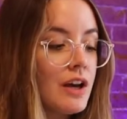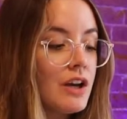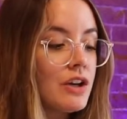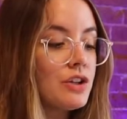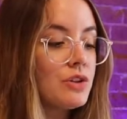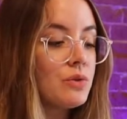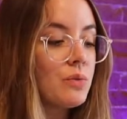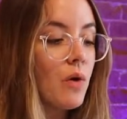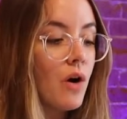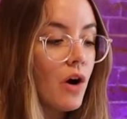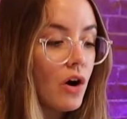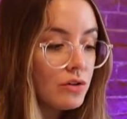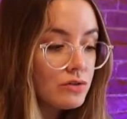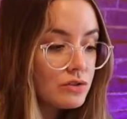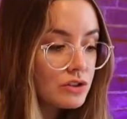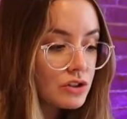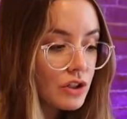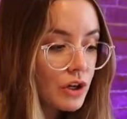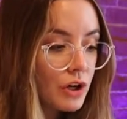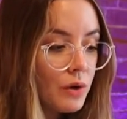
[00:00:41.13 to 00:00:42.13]
You
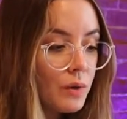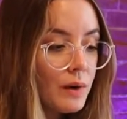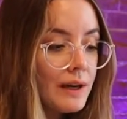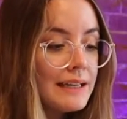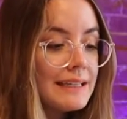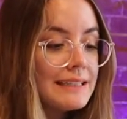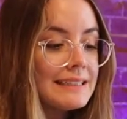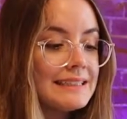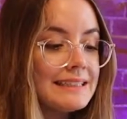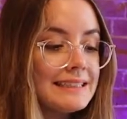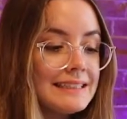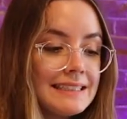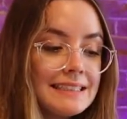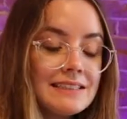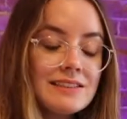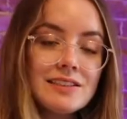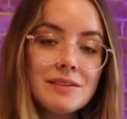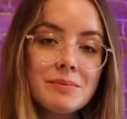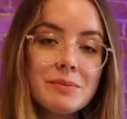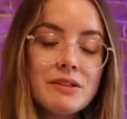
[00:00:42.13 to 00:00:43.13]
also
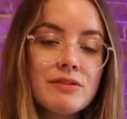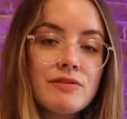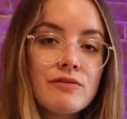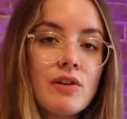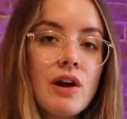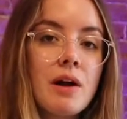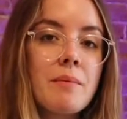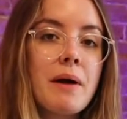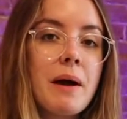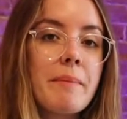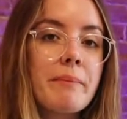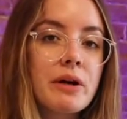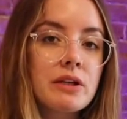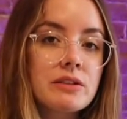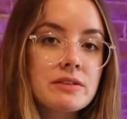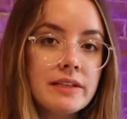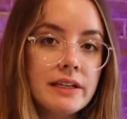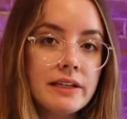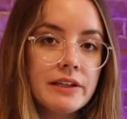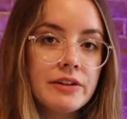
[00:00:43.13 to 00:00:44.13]
need to be from a
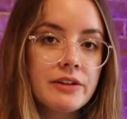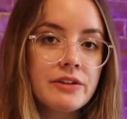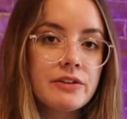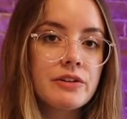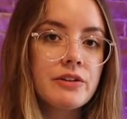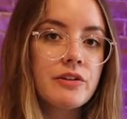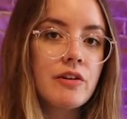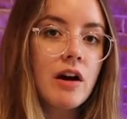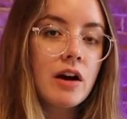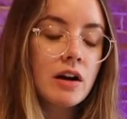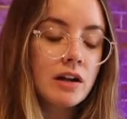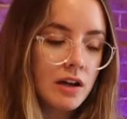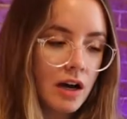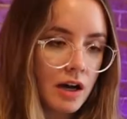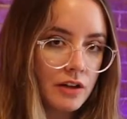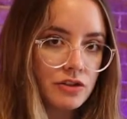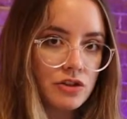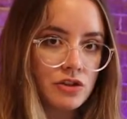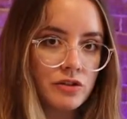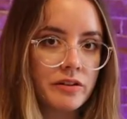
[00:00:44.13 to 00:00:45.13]
particular
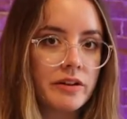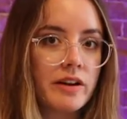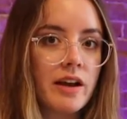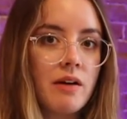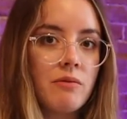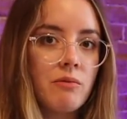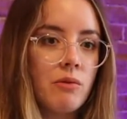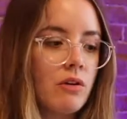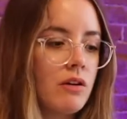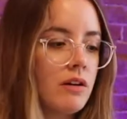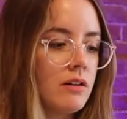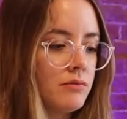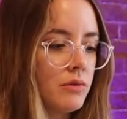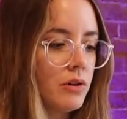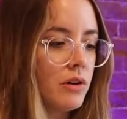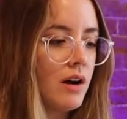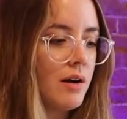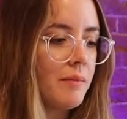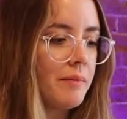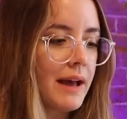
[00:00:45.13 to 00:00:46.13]
country, and we'll
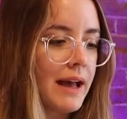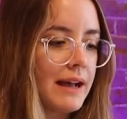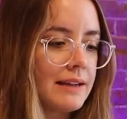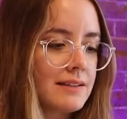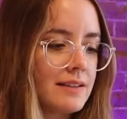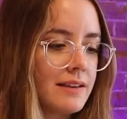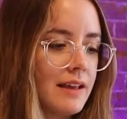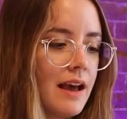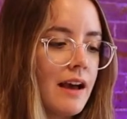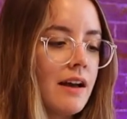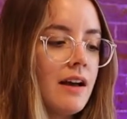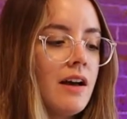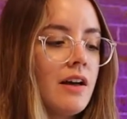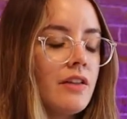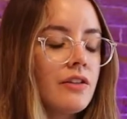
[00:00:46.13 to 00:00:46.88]
come back to that.